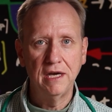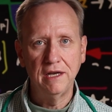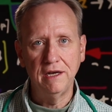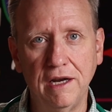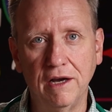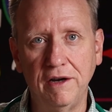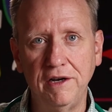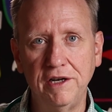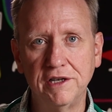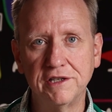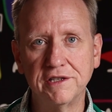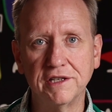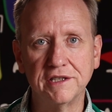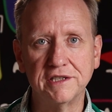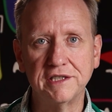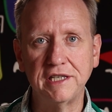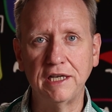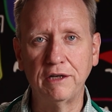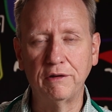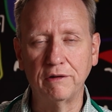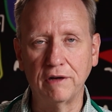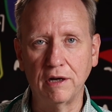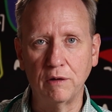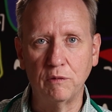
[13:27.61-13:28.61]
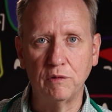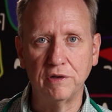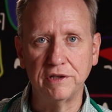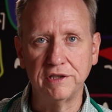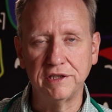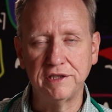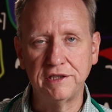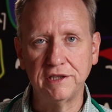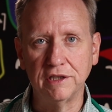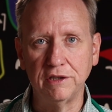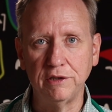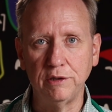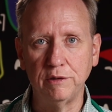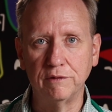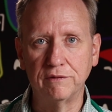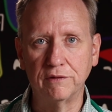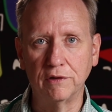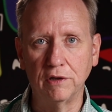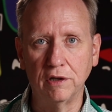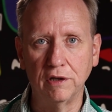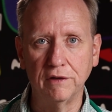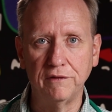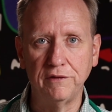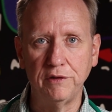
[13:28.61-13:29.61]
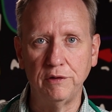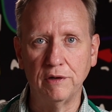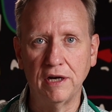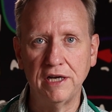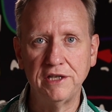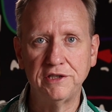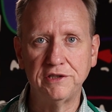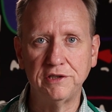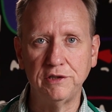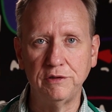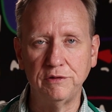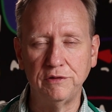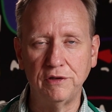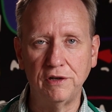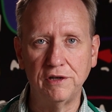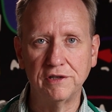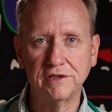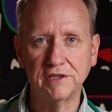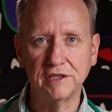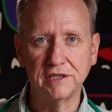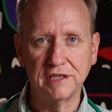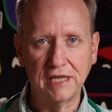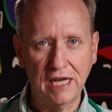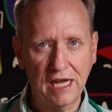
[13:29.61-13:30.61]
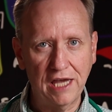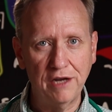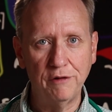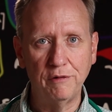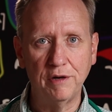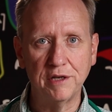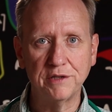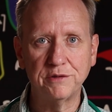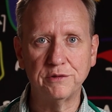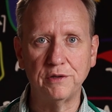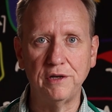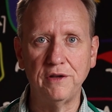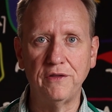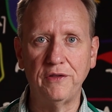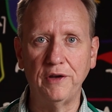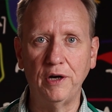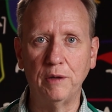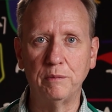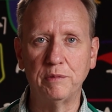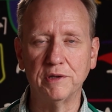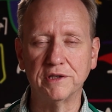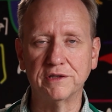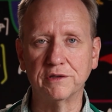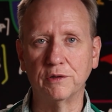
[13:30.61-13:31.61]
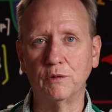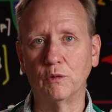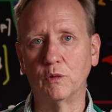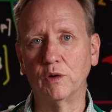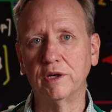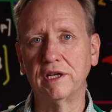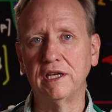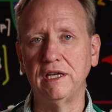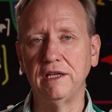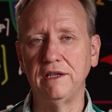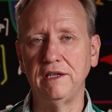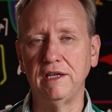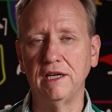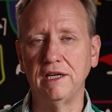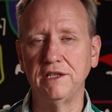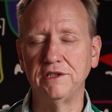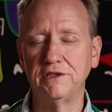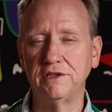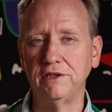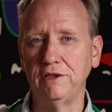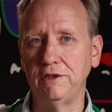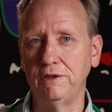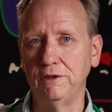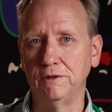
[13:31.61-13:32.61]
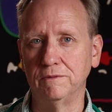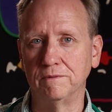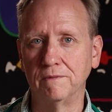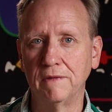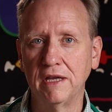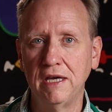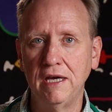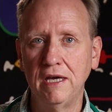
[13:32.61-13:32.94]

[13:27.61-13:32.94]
Now, here's the secret I wanted to tell you for all of you ICU nurses and respiratory therapists who are working in the ICU.